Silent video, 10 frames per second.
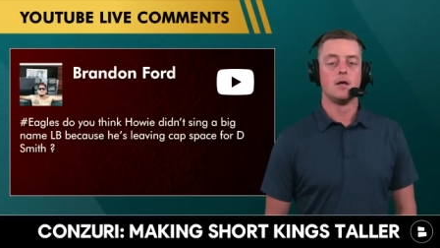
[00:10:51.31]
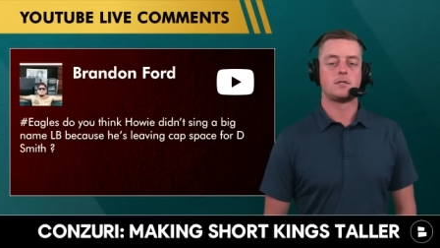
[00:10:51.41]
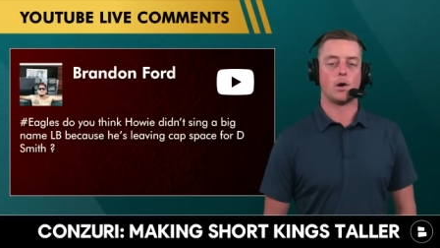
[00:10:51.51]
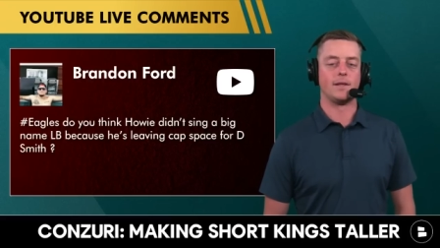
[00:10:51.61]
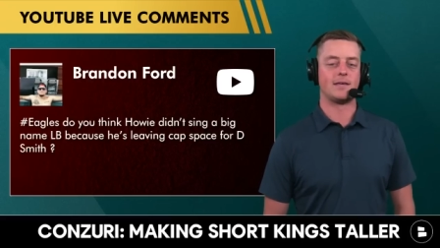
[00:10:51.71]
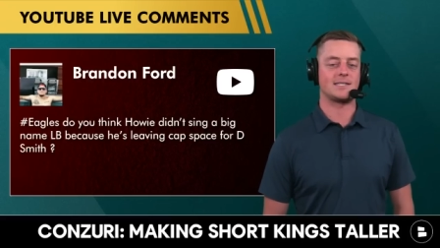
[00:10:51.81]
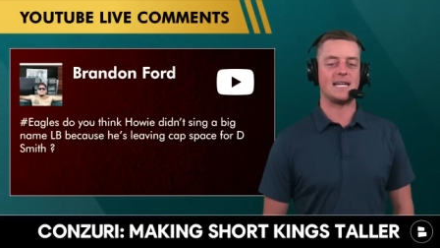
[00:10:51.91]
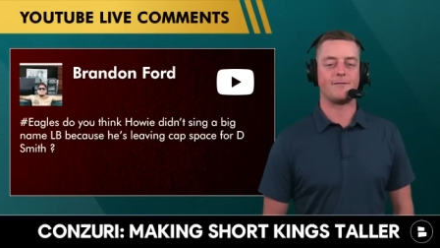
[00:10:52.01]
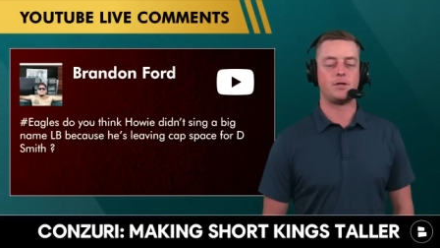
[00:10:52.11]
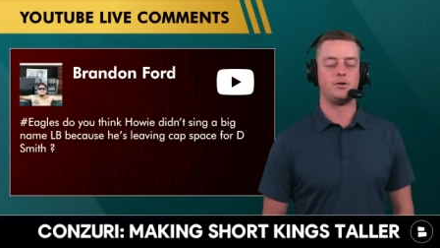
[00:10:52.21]
So it doesn't
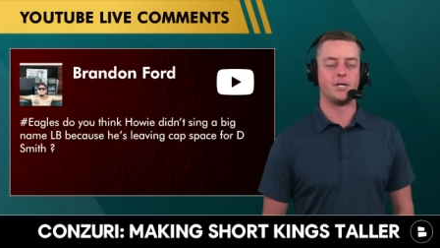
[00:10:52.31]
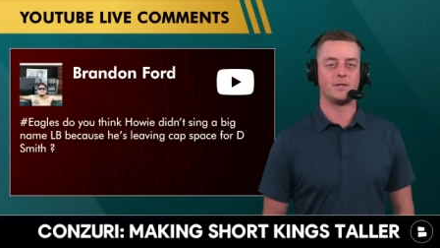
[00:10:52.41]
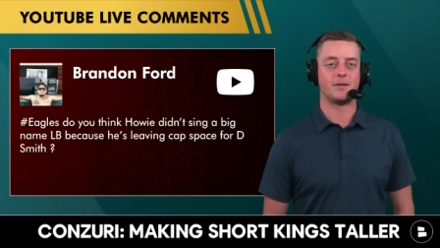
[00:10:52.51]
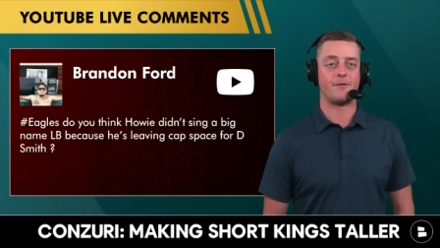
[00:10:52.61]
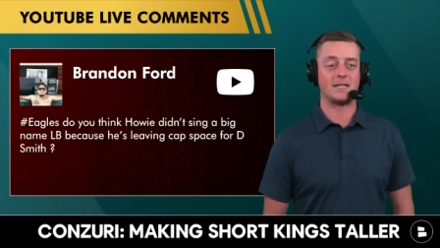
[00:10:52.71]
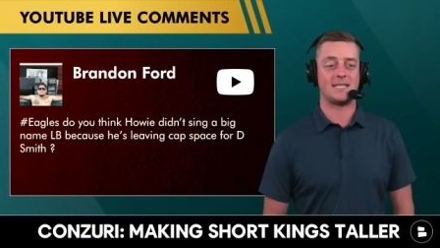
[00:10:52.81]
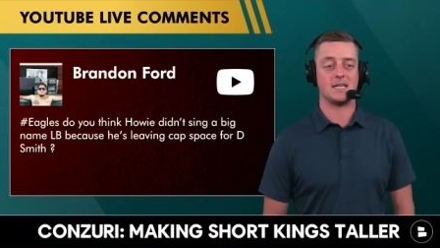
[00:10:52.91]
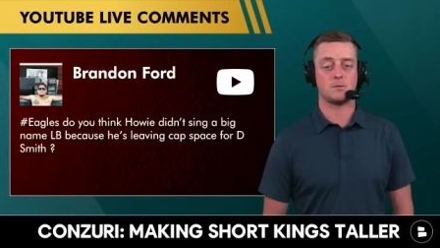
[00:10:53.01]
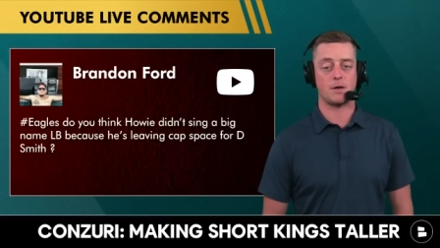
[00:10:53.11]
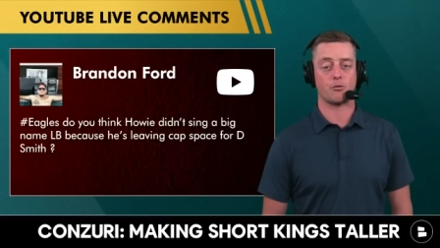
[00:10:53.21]
have to do with DeVonta
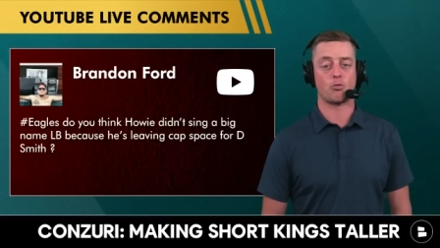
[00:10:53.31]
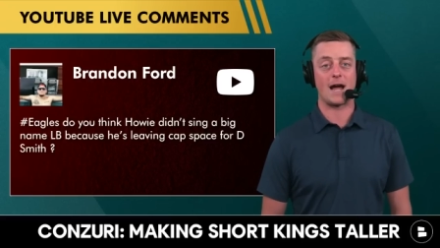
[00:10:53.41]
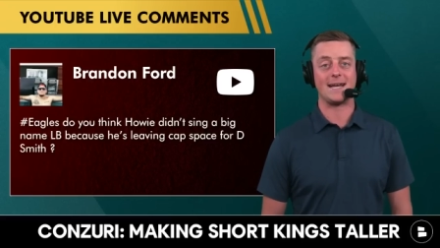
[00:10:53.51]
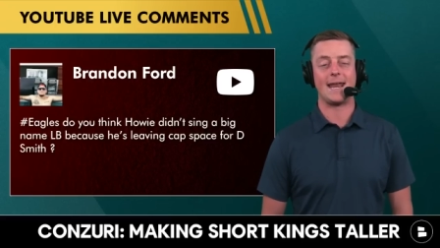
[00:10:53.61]
Smith right